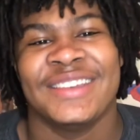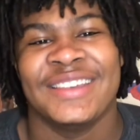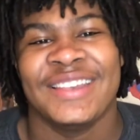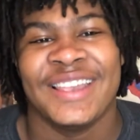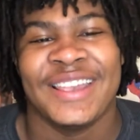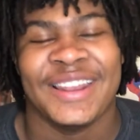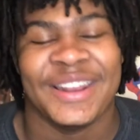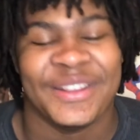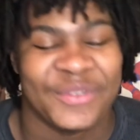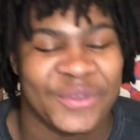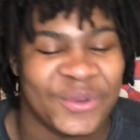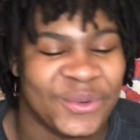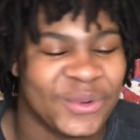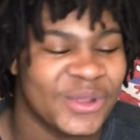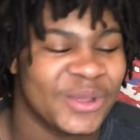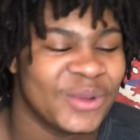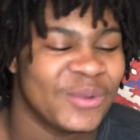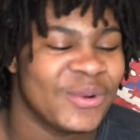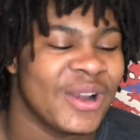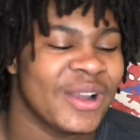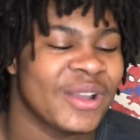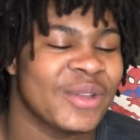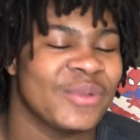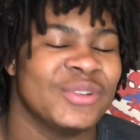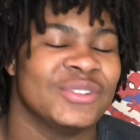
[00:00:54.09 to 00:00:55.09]
And if you're really
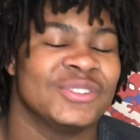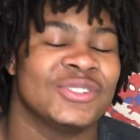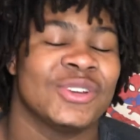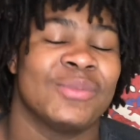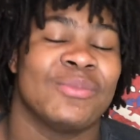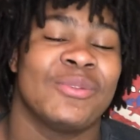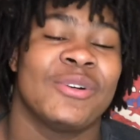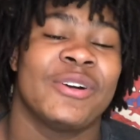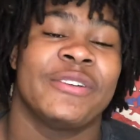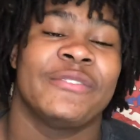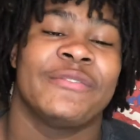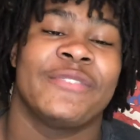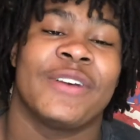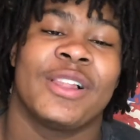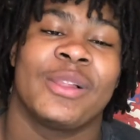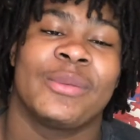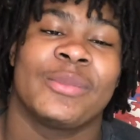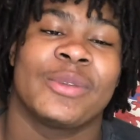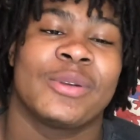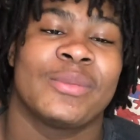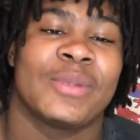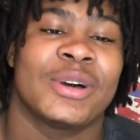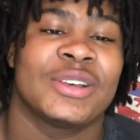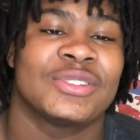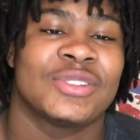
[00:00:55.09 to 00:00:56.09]
rocking with your boy, follow me
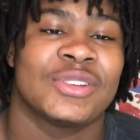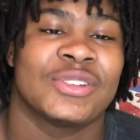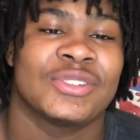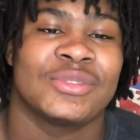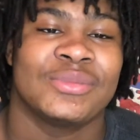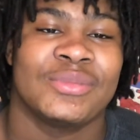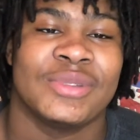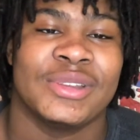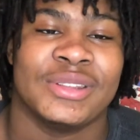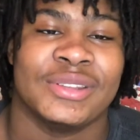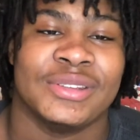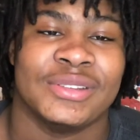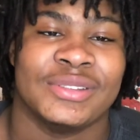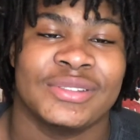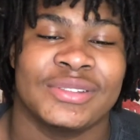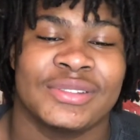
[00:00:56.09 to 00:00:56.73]
on my social medias.